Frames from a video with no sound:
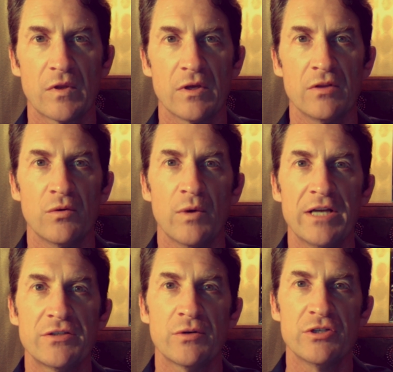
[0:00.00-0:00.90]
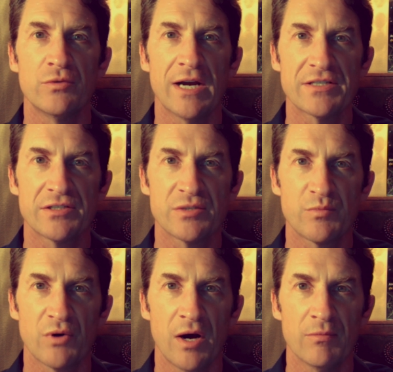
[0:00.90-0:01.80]
And the way to address this
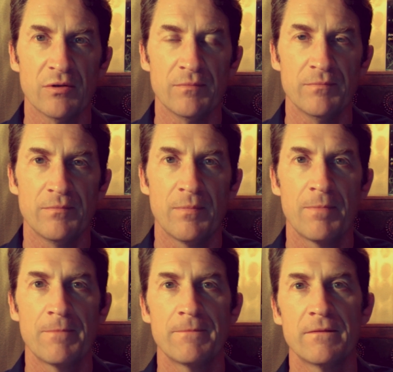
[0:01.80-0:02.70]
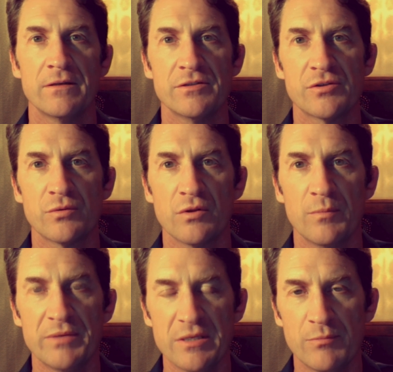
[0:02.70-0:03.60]
problem is through
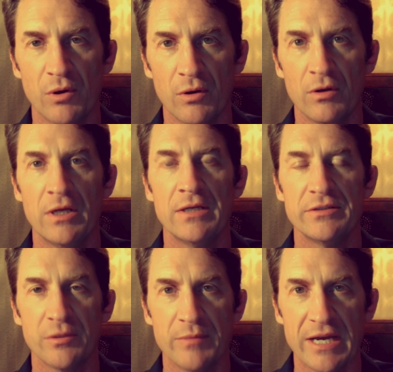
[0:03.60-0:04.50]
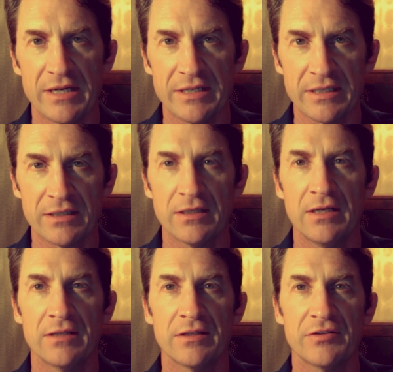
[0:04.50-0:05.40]
the people demanding
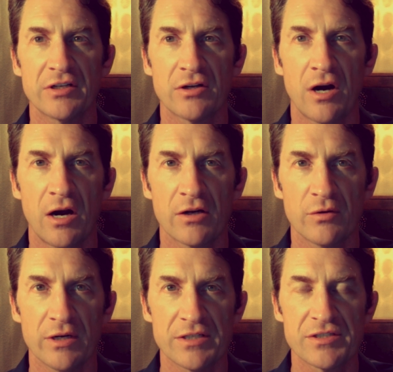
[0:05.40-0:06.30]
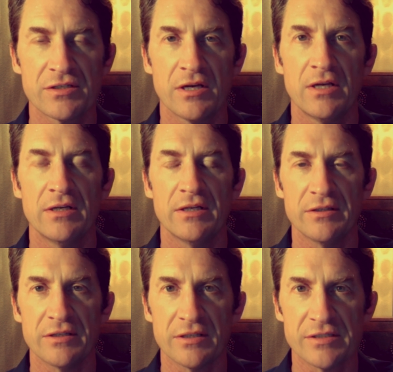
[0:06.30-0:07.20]
that the Congress
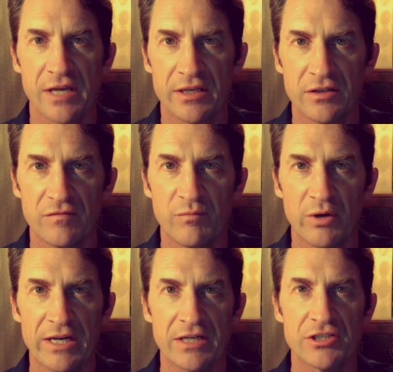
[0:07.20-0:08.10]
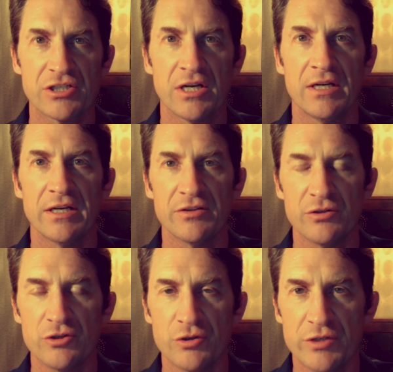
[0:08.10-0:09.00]
and the executive branch and the
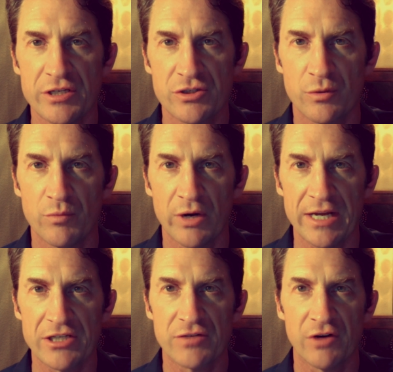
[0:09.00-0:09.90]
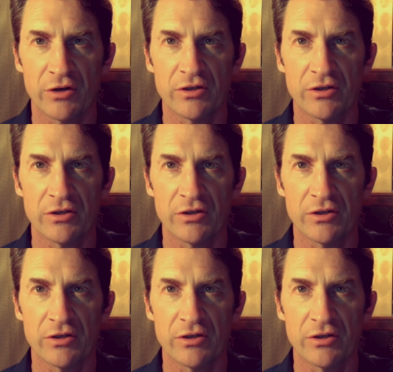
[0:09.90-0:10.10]
judicial branch of our